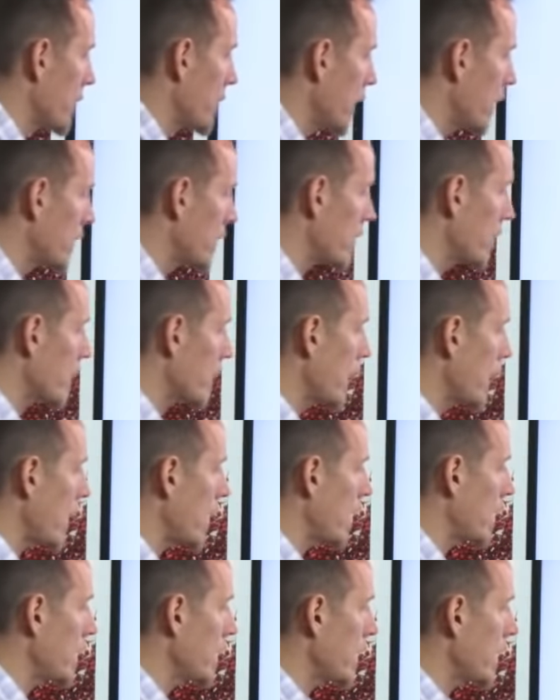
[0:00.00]
And so
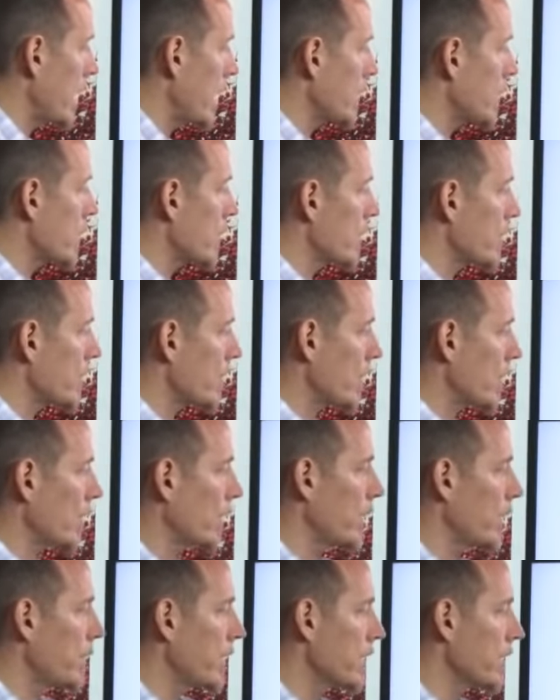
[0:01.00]
again, catch this early
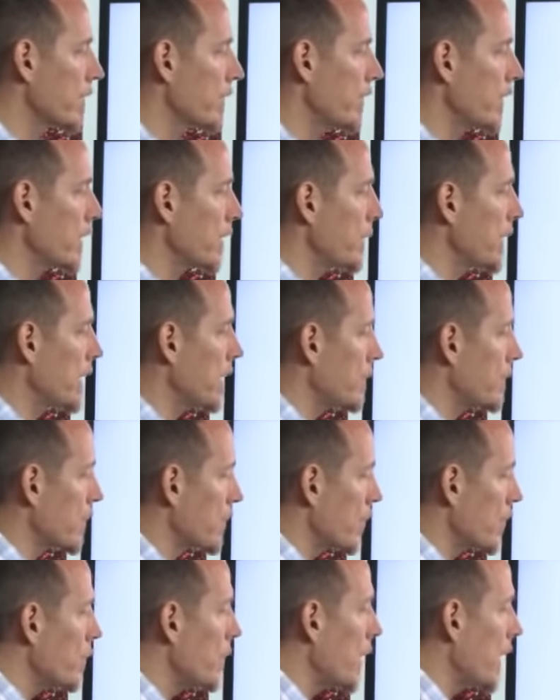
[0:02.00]
because if it becomes
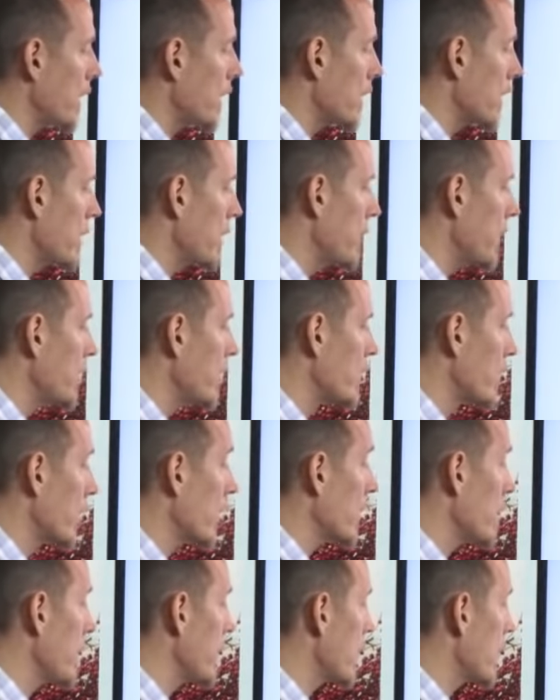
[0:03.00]
too big, it can be
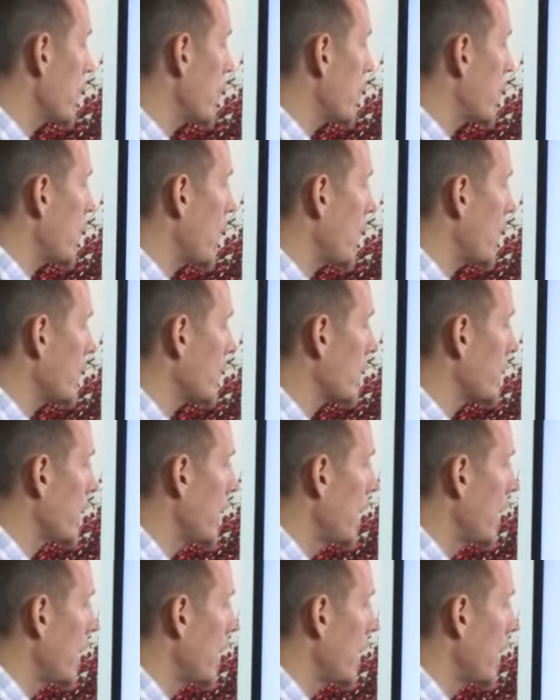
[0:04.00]
really become a problem.